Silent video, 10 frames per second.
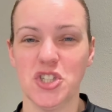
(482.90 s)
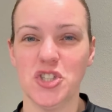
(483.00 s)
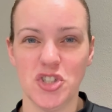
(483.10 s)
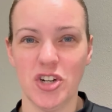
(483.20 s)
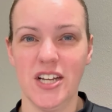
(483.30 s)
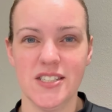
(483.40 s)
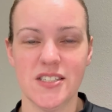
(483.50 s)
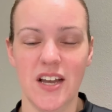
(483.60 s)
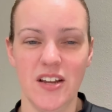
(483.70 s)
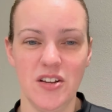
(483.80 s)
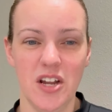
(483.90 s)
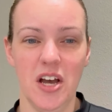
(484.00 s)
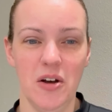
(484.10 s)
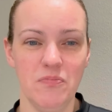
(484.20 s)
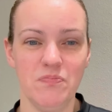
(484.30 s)
stressed.
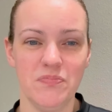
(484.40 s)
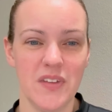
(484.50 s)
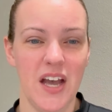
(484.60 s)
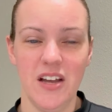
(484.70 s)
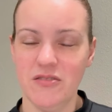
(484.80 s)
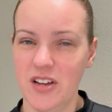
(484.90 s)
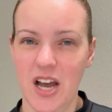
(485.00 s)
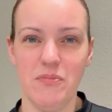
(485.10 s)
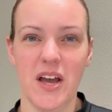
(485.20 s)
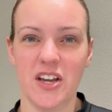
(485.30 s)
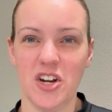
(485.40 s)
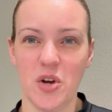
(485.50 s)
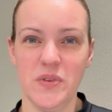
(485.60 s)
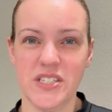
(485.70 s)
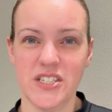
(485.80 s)
I'm not going to
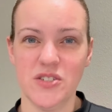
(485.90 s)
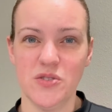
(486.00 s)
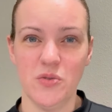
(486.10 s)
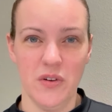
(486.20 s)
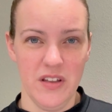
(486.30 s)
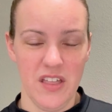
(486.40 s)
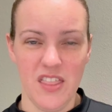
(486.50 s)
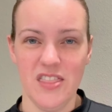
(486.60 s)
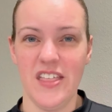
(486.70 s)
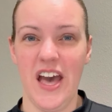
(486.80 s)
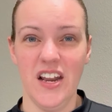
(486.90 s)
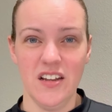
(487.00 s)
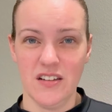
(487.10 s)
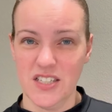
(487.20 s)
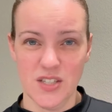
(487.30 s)
go into that
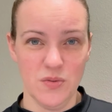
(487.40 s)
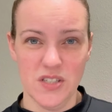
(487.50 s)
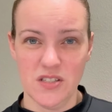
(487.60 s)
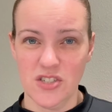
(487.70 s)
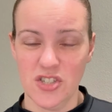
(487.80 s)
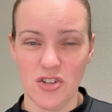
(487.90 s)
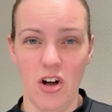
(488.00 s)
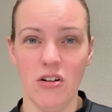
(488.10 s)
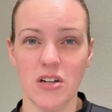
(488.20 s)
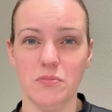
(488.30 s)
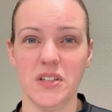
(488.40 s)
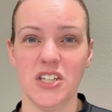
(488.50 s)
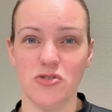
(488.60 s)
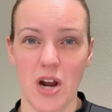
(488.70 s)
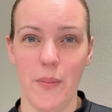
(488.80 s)
because it was just all
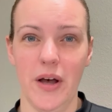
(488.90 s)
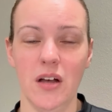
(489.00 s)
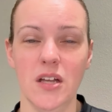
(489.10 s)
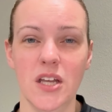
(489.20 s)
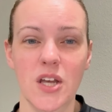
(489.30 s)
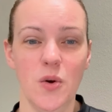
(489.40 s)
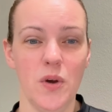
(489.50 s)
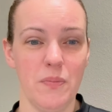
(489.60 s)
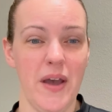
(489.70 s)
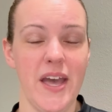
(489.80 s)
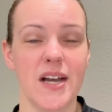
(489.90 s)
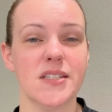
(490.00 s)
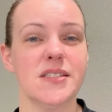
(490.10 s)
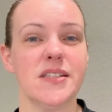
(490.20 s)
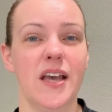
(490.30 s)
complete drama with my
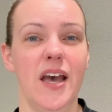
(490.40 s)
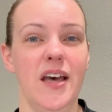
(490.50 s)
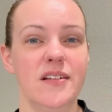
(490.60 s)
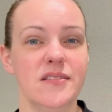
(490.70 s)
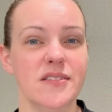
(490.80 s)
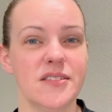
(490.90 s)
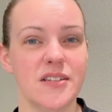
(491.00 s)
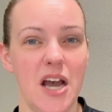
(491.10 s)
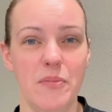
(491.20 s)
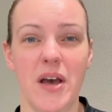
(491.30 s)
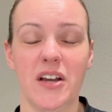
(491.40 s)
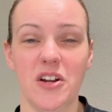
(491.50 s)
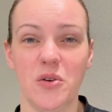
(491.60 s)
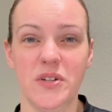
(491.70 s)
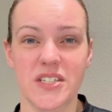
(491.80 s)
ex, and I'm not going
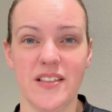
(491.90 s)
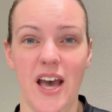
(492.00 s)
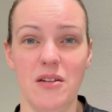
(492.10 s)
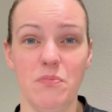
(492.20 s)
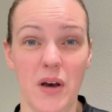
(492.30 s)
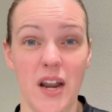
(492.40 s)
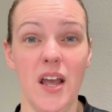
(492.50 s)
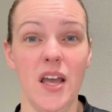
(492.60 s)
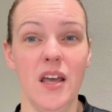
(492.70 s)
to go into that, but